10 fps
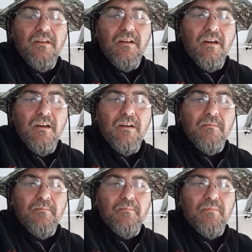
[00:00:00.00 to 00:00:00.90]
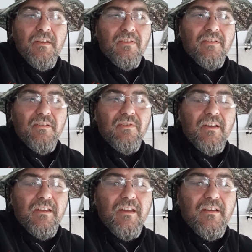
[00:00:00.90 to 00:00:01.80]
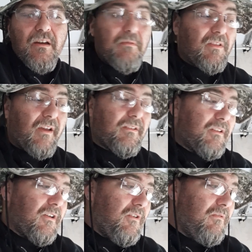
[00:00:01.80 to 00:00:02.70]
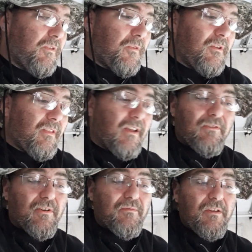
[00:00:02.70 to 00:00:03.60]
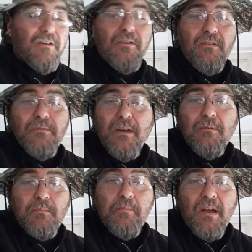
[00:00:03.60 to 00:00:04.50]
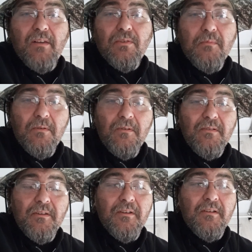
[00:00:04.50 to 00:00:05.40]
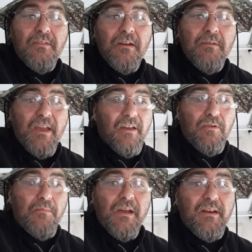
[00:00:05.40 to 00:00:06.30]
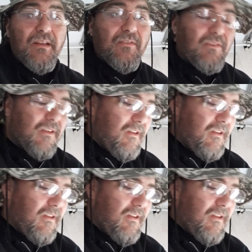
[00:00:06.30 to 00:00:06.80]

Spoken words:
As soon as I can, I would like to go with an electric vehicle if that was possible. That would handle my needs.